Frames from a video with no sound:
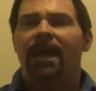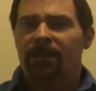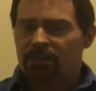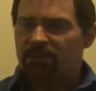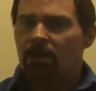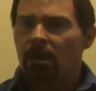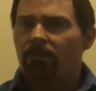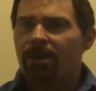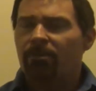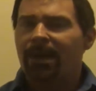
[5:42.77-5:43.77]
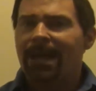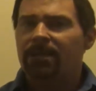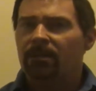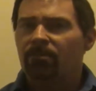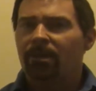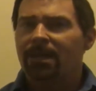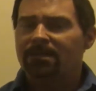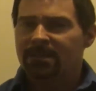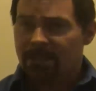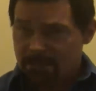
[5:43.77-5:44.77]
and the Starwriter patented
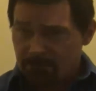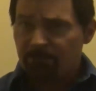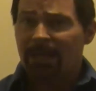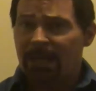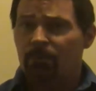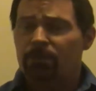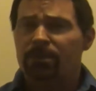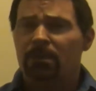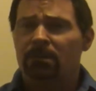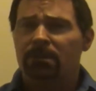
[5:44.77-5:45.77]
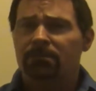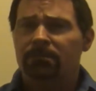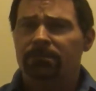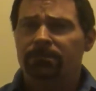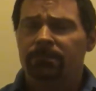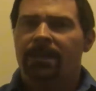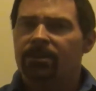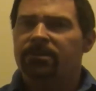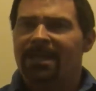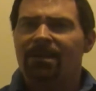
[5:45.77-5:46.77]
process end result.
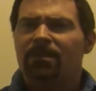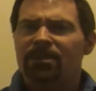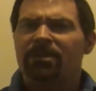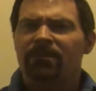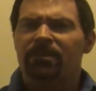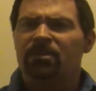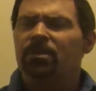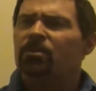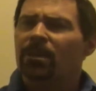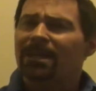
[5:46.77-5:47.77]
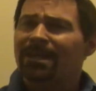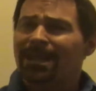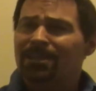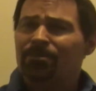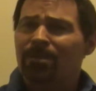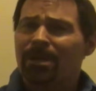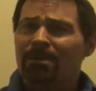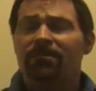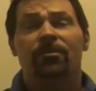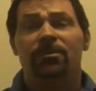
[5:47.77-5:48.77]
And there's that much difference between an
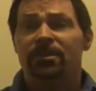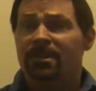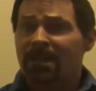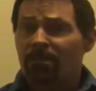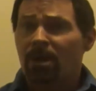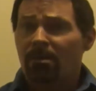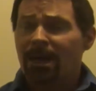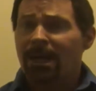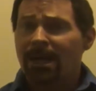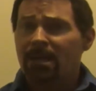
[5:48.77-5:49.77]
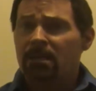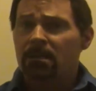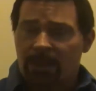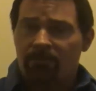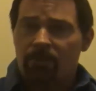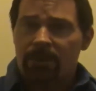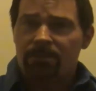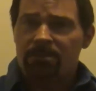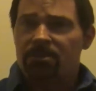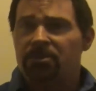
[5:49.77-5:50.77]
X-ray versus an MRI, what everyone
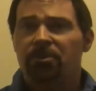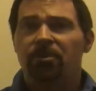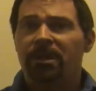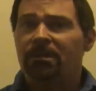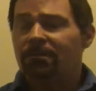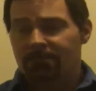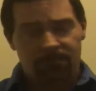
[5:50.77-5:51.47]
else is doing,